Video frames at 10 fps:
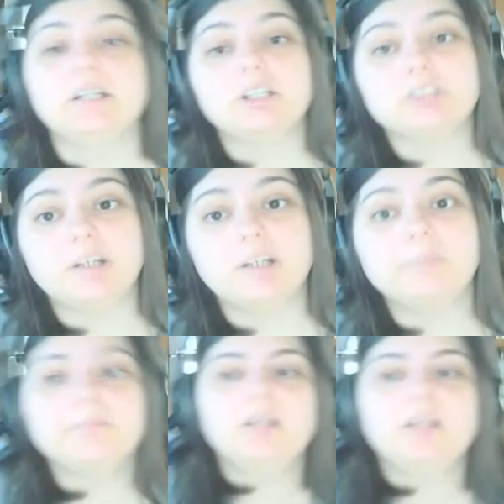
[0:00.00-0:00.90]
So,
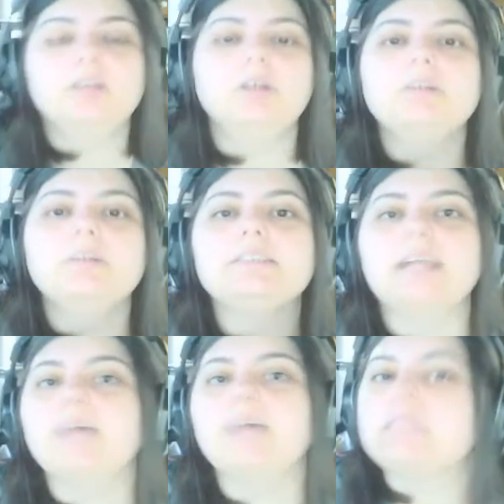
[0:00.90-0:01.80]
no reason to
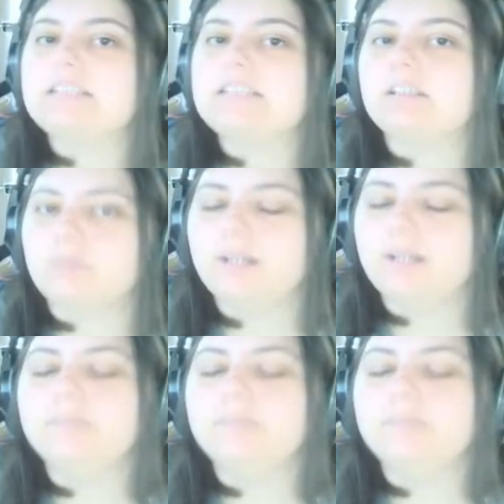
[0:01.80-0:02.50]
have the skin, right?